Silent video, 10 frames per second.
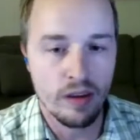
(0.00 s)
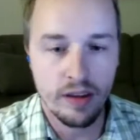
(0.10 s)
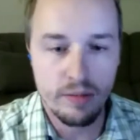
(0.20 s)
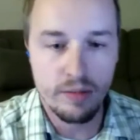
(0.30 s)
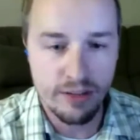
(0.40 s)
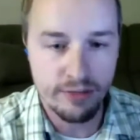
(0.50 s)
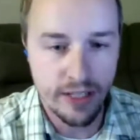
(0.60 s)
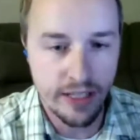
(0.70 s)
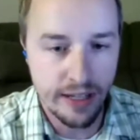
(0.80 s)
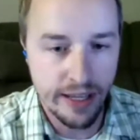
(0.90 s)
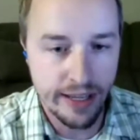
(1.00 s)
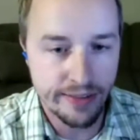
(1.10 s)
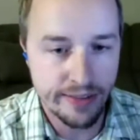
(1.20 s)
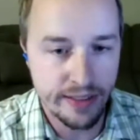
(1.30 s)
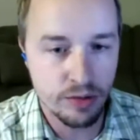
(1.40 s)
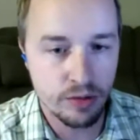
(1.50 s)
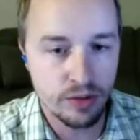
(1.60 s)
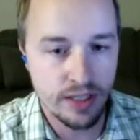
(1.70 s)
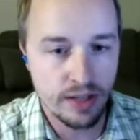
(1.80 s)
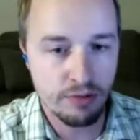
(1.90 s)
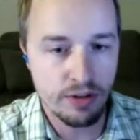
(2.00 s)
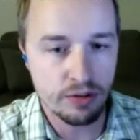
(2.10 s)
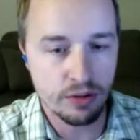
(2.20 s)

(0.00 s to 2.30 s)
I'm Jeff. I got a 6-year-old and a 3-year-old.